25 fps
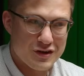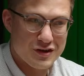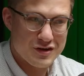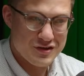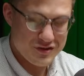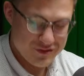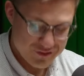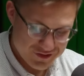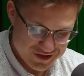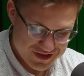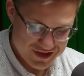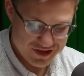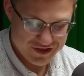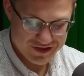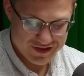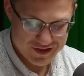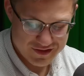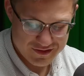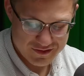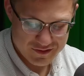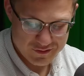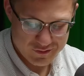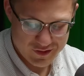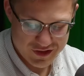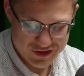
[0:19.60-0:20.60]
new
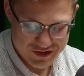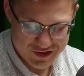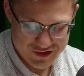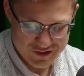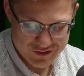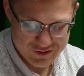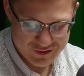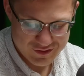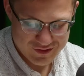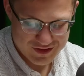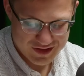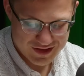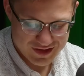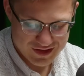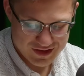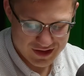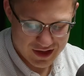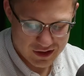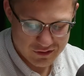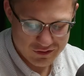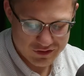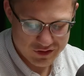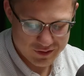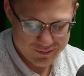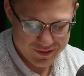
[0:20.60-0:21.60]
season with you.
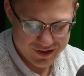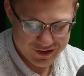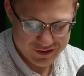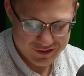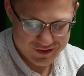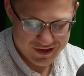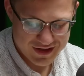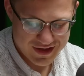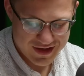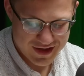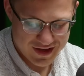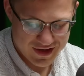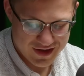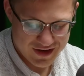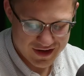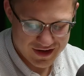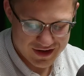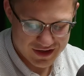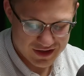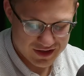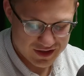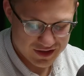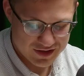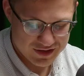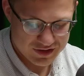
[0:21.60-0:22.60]
Our topic today
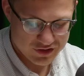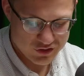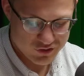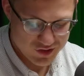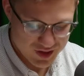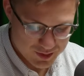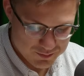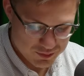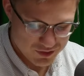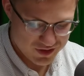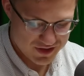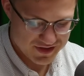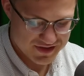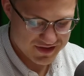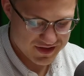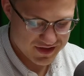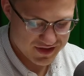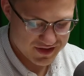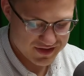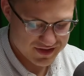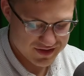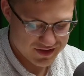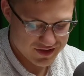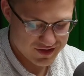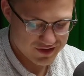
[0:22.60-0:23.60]
are drug
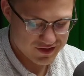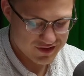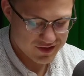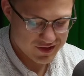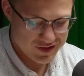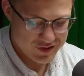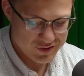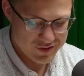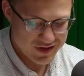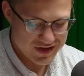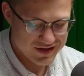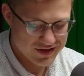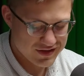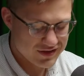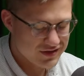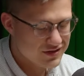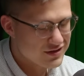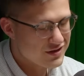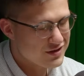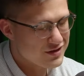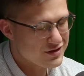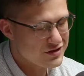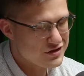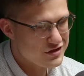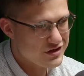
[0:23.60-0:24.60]
policies. You headed
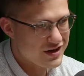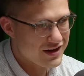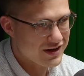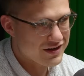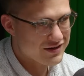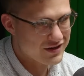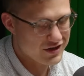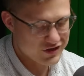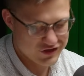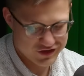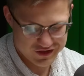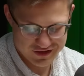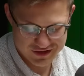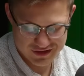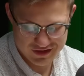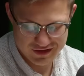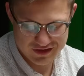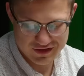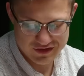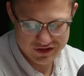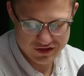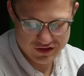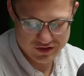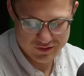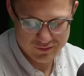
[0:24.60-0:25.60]
the Czech
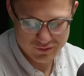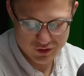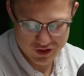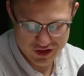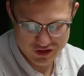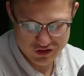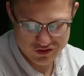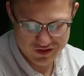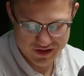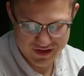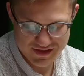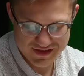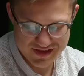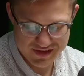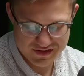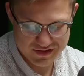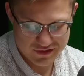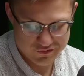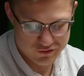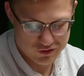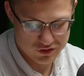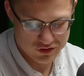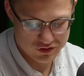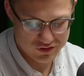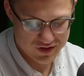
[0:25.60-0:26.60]
National Monitoring Center
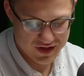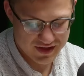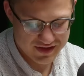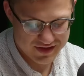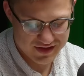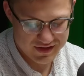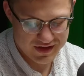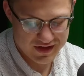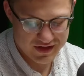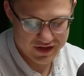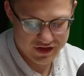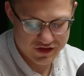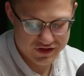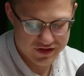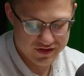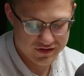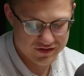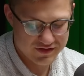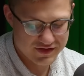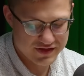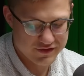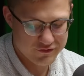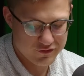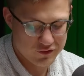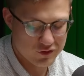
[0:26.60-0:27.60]
for Drugs and
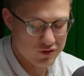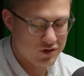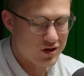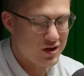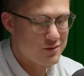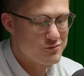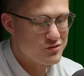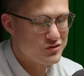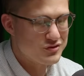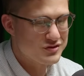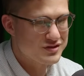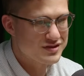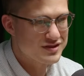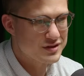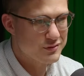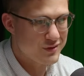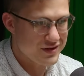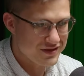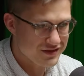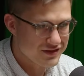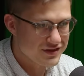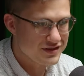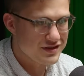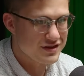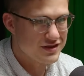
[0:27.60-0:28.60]
Addictions for almost
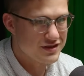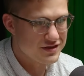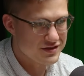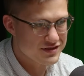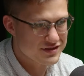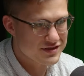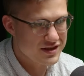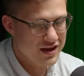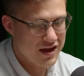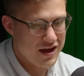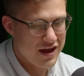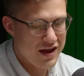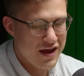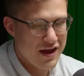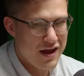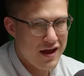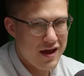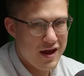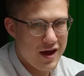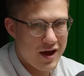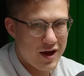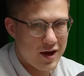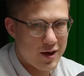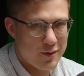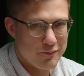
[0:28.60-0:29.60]
20 years.
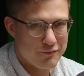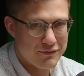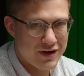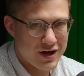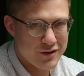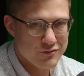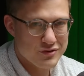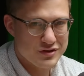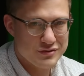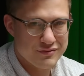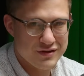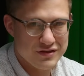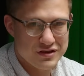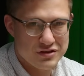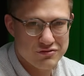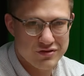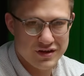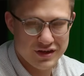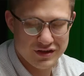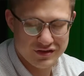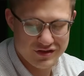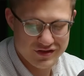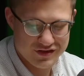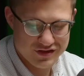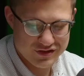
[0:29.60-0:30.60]
I was
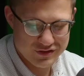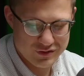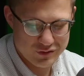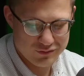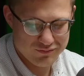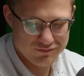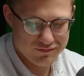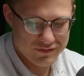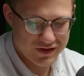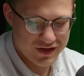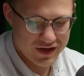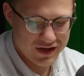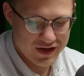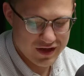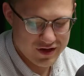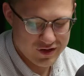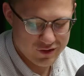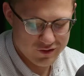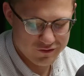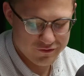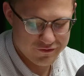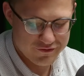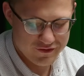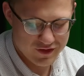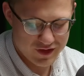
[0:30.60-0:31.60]
wondering, just to kick it
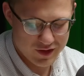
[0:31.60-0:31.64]
off,